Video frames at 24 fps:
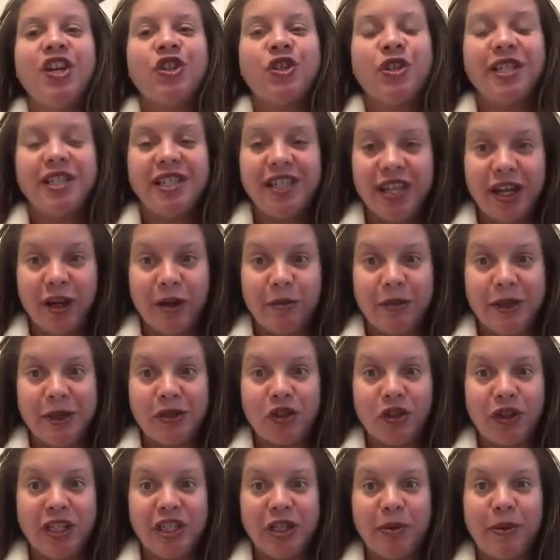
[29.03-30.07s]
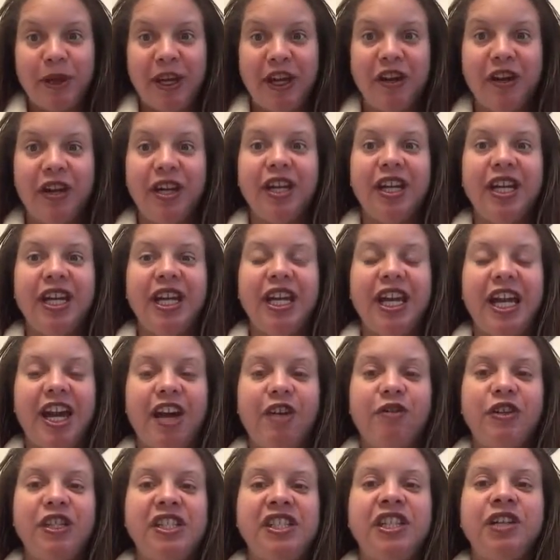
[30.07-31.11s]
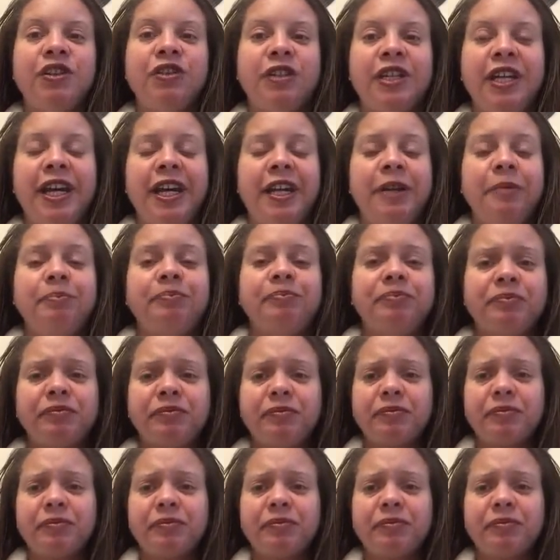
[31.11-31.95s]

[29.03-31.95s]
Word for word: So I said I'd be transparent and every single day